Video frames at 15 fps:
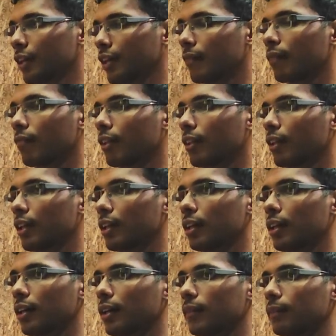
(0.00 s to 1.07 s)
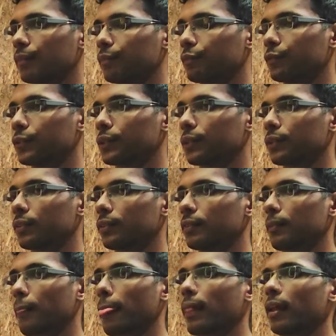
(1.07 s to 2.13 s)
Yeah.
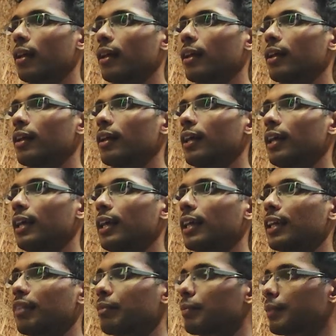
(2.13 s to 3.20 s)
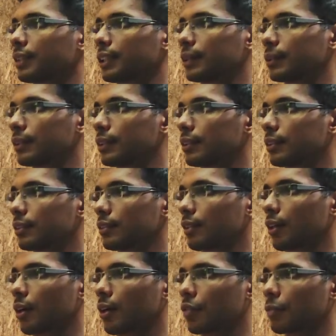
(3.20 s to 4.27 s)
So AI can be misused
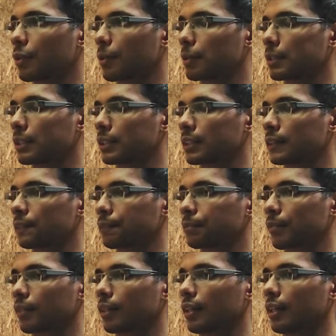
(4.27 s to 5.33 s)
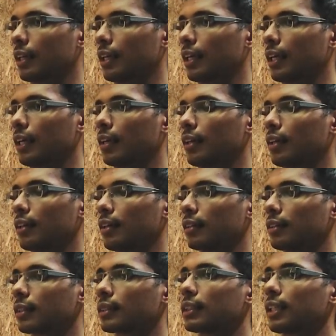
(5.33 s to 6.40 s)
for a lot of purposes, and
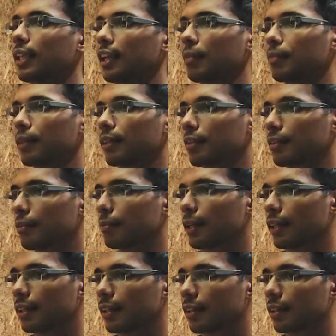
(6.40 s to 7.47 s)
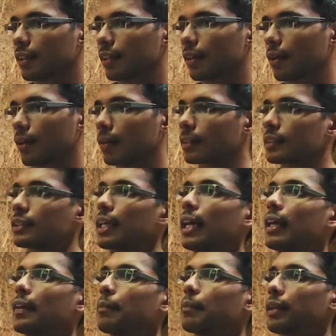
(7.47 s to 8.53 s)
thus there have been many laws
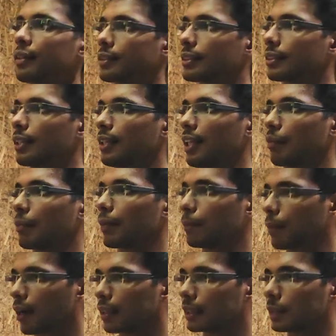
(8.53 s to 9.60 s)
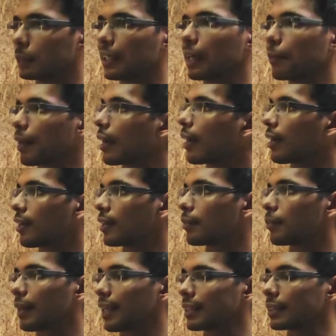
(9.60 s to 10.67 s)
and bills that have been passed to keep AI
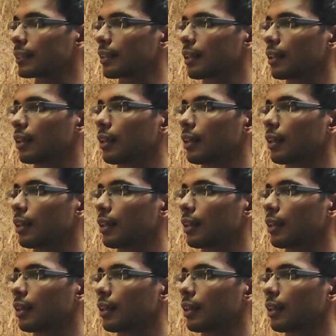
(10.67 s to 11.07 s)
in place.